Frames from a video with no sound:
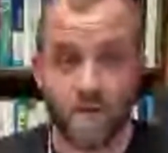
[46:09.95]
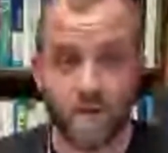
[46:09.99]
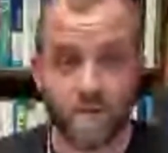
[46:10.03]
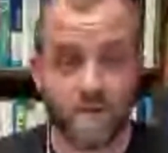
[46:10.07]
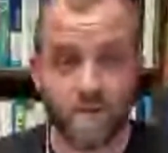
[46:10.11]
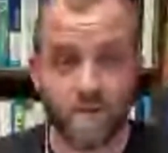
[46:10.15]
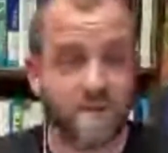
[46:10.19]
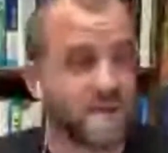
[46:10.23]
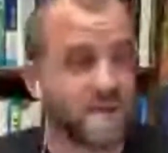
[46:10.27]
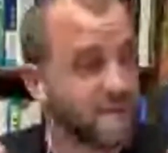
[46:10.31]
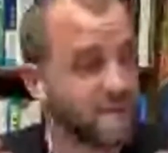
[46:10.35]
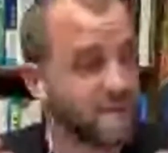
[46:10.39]

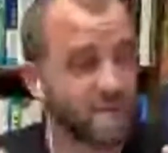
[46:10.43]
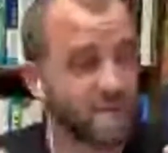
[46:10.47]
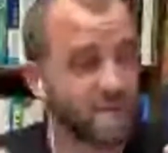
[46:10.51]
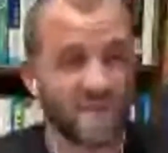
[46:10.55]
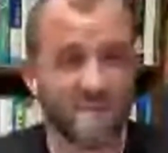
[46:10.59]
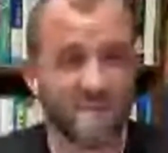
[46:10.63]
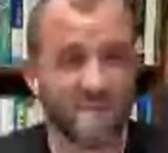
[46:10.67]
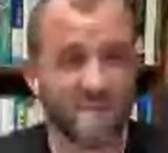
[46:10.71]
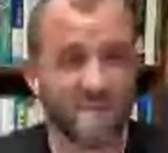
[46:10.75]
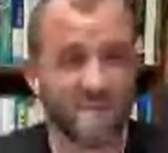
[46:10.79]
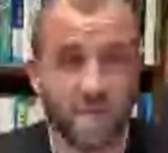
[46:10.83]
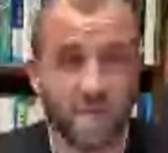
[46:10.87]
The season is
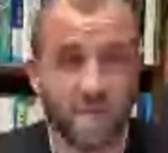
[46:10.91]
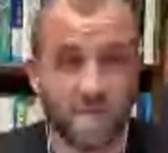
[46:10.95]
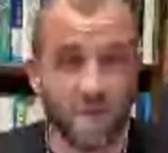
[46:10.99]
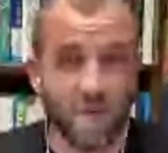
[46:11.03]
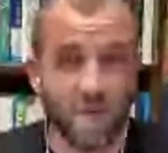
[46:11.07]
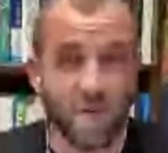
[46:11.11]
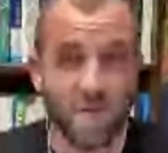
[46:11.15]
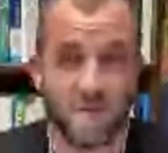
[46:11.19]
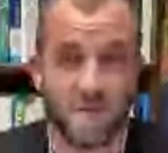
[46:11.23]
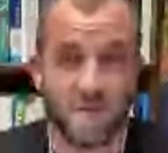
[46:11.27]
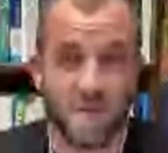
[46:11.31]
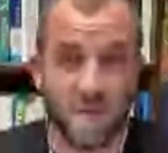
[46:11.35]
solely
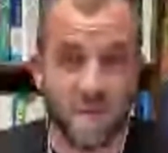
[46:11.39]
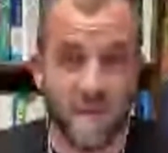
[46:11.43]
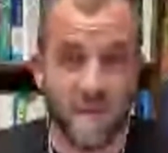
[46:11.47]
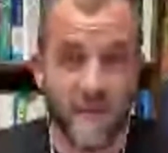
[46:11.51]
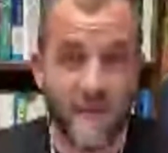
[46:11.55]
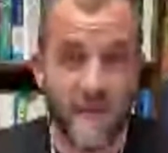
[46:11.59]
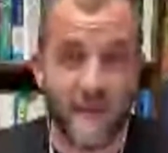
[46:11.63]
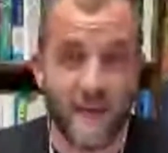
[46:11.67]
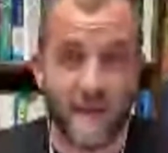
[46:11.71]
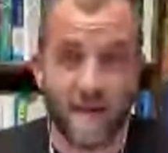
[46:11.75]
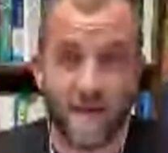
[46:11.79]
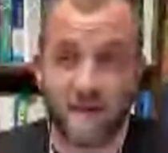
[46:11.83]
focused on
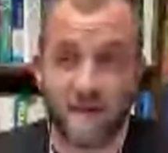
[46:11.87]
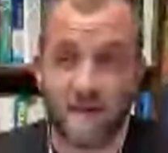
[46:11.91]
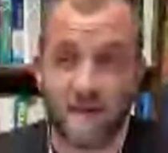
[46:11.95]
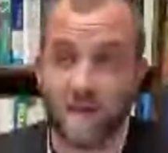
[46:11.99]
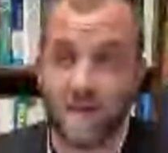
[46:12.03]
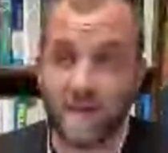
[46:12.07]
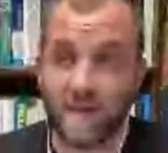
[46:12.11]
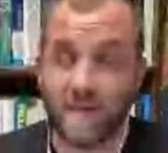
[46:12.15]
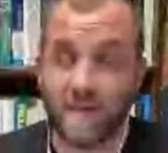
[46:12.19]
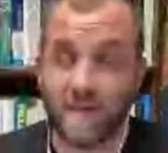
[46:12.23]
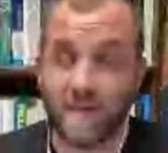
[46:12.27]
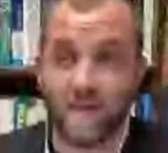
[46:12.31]
that.
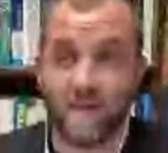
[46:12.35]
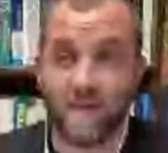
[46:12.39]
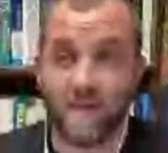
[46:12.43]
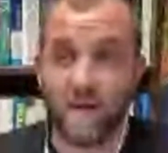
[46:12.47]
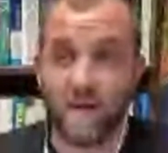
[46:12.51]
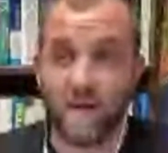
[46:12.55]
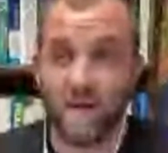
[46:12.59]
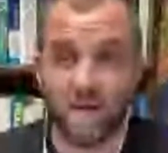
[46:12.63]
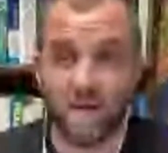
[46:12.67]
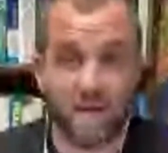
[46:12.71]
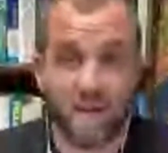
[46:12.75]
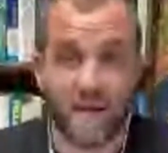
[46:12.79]

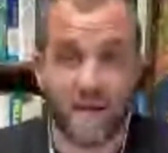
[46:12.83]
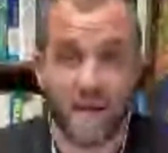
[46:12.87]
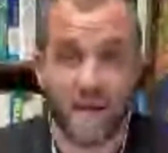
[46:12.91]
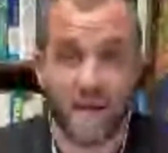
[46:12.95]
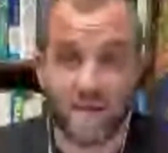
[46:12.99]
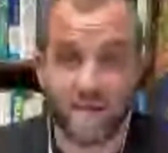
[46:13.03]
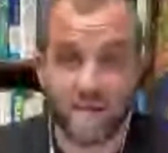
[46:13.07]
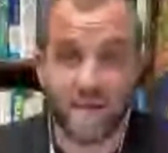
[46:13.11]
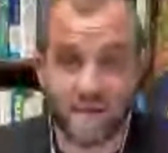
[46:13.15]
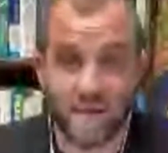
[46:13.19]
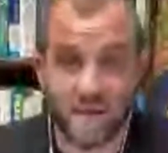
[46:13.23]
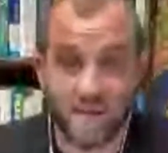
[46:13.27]
And all I
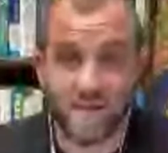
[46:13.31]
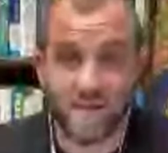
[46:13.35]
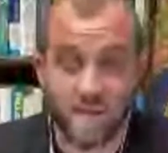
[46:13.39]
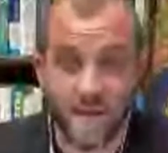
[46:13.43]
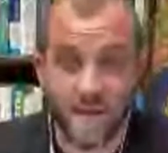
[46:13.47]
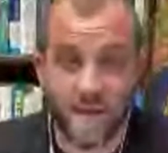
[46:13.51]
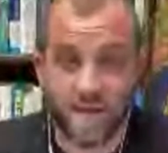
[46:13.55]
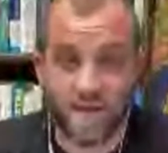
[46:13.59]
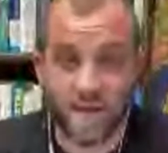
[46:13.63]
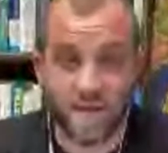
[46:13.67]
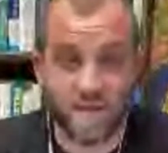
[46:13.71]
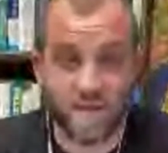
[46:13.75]
can think
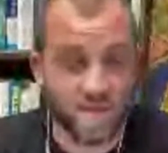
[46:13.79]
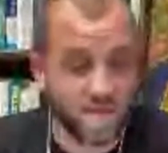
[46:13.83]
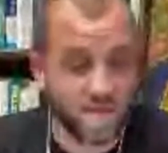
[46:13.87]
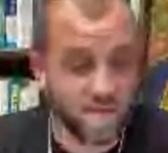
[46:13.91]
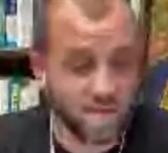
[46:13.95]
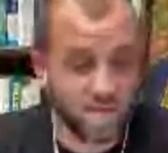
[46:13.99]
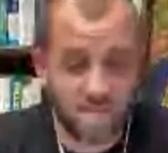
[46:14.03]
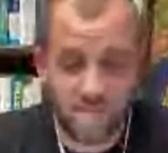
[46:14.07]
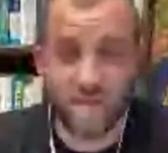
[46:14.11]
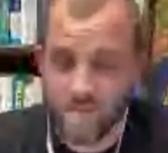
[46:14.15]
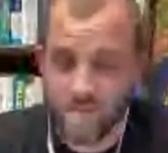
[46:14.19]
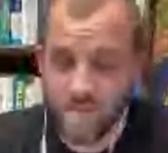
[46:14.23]
about
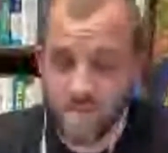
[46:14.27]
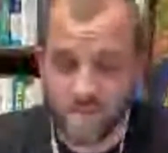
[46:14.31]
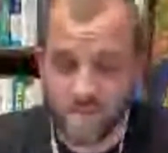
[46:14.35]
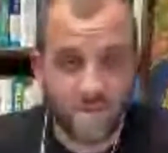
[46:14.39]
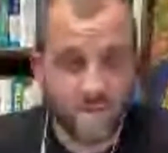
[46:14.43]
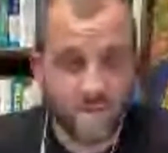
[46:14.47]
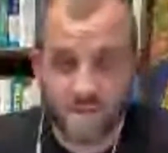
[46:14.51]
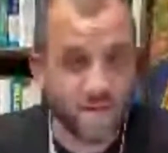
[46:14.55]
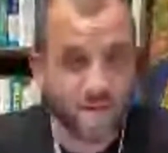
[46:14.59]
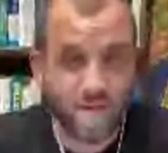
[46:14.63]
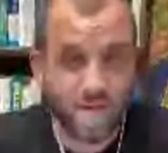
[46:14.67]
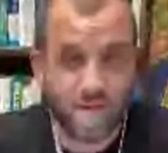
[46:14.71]
is
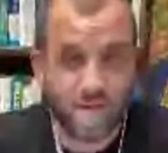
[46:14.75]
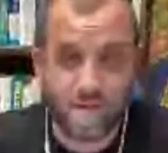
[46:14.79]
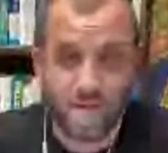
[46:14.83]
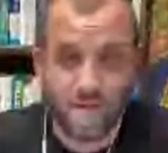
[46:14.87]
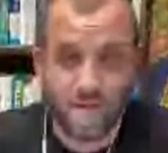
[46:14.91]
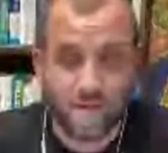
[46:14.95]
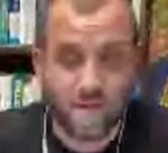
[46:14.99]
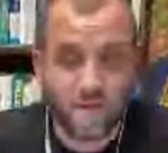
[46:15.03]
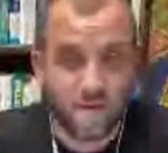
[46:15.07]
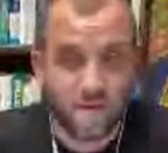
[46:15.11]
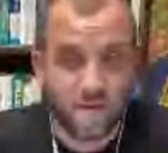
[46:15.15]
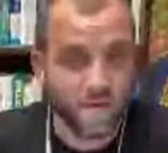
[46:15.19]

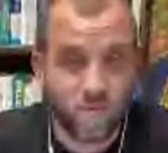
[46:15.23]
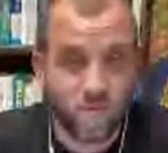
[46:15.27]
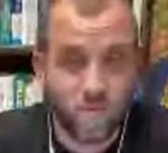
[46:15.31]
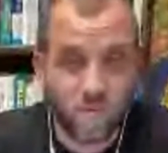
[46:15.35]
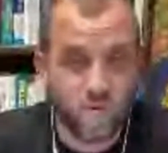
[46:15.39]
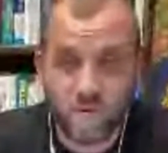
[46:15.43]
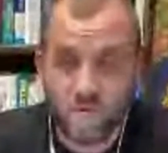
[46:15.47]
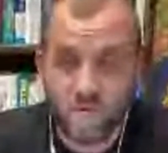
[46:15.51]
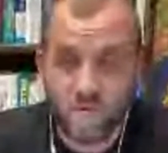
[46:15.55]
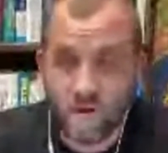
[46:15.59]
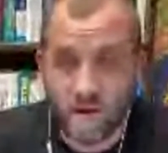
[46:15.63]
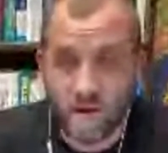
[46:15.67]

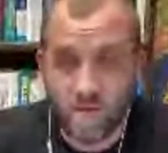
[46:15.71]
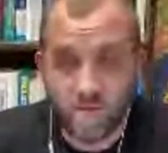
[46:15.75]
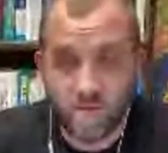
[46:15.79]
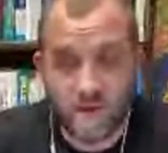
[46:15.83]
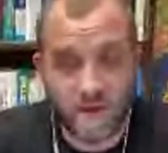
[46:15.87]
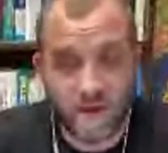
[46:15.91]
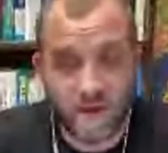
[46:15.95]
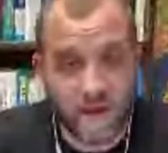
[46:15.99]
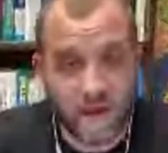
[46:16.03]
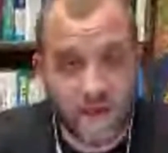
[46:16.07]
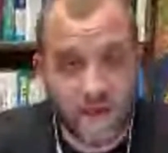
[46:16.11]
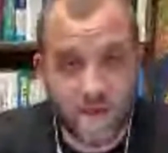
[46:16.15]
whether or not I'm
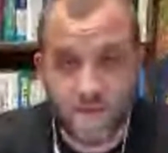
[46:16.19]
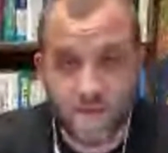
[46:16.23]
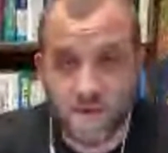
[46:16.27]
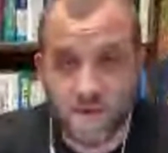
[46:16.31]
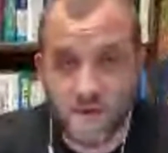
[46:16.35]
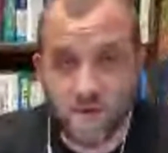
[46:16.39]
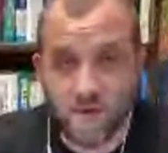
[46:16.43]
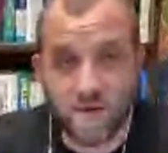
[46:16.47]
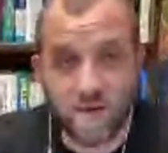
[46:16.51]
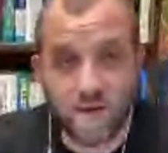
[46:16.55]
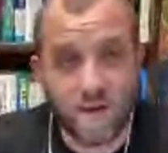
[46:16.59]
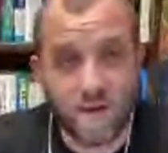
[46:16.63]
getting ham and
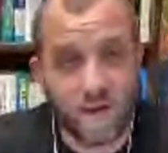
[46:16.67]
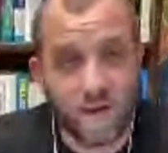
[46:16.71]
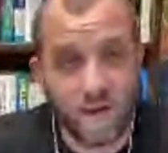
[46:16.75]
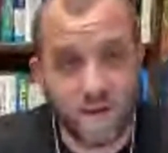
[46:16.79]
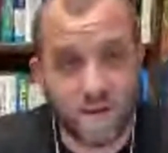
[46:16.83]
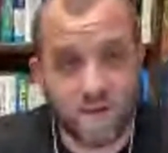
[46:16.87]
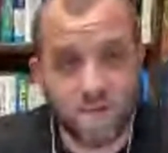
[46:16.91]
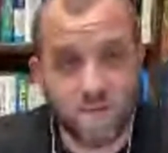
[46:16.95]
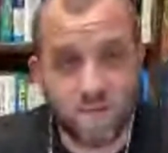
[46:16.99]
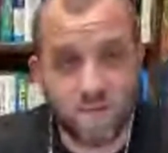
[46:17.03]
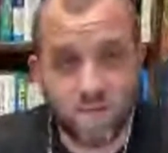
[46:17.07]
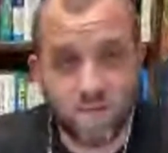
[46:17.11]
turkey.
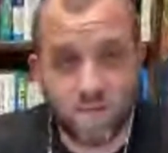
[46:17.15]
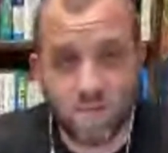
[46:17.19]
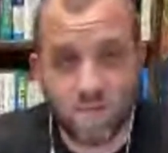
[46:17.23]
And